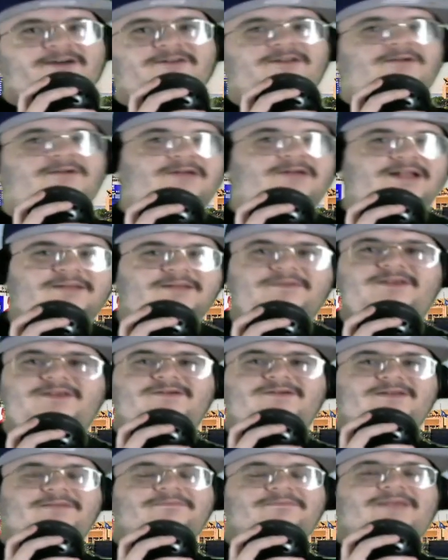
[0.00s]
know what I'm
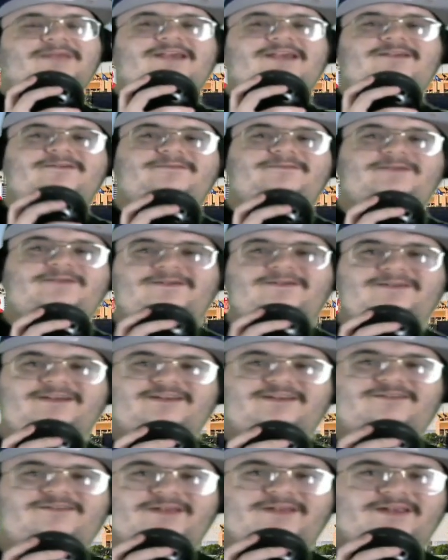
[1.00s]
doing to make you view
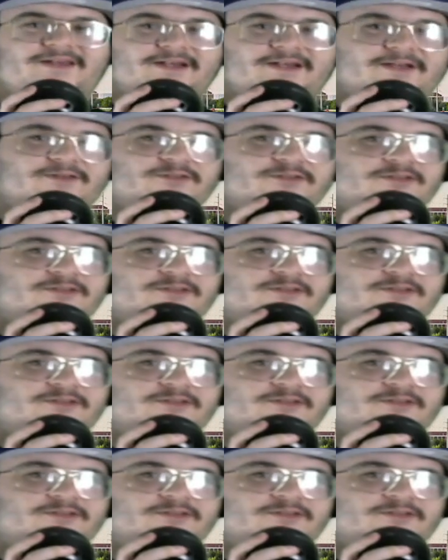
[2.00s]
these videos,